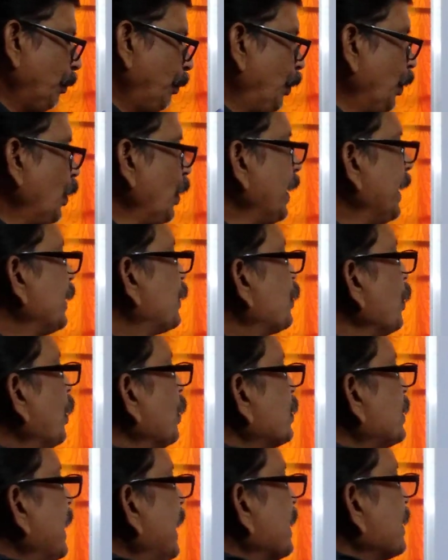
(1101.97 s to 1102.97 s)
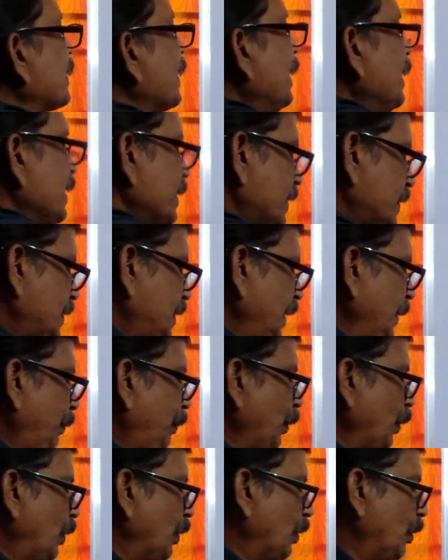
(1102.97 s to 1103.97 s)
food resources,
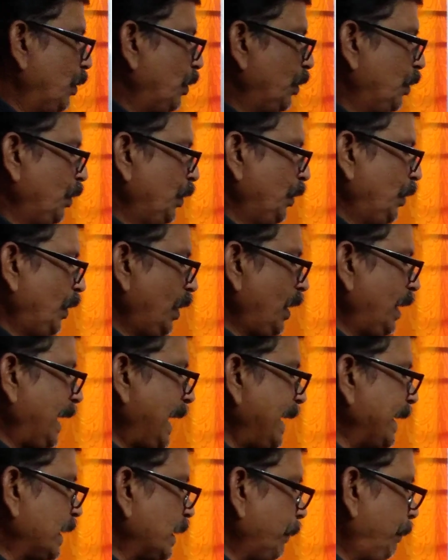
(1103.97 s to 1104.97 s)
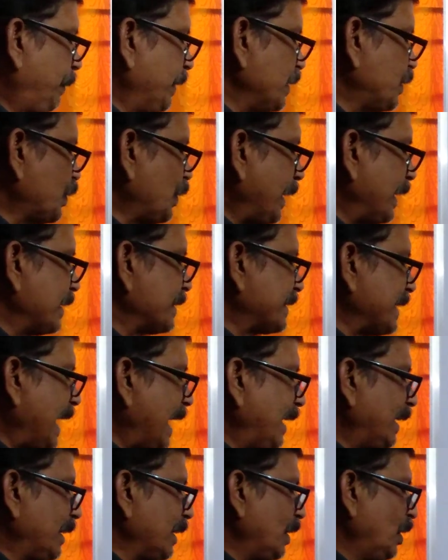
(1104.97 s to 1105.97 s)
seafood, like fish and
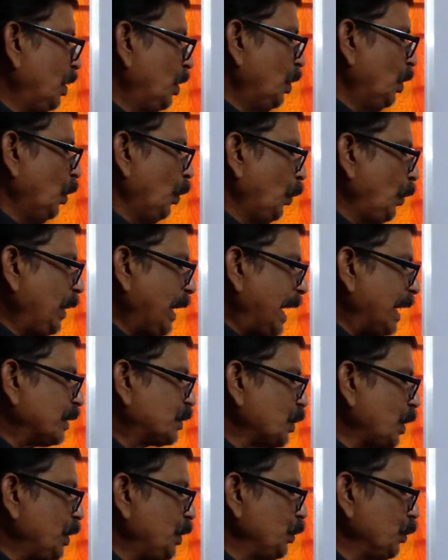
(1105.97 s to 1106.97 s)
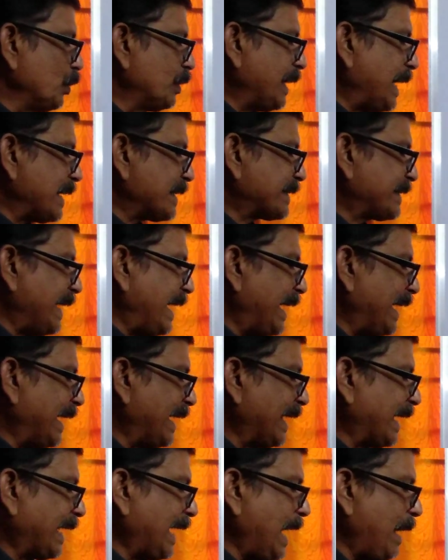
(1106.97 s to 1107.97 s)
salt. We also use the
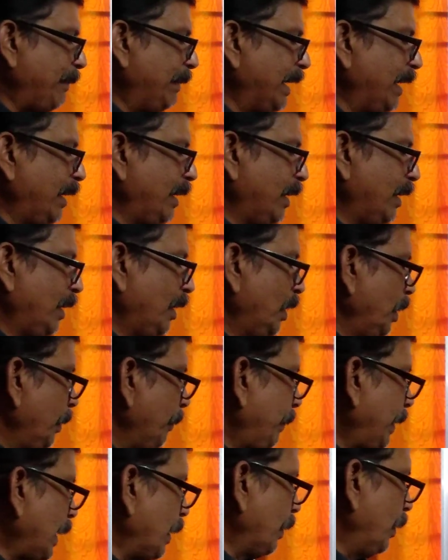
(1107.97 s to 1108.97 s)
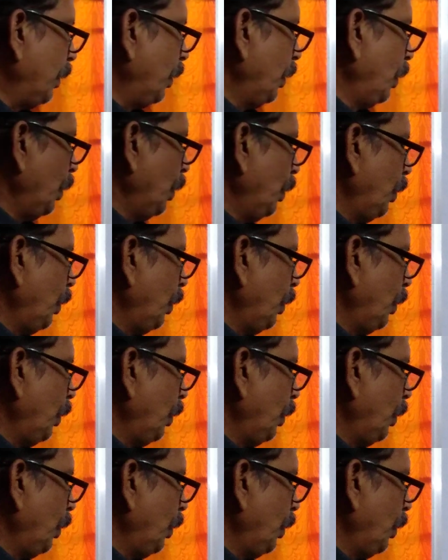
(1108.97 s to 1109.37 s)
sand, gravel for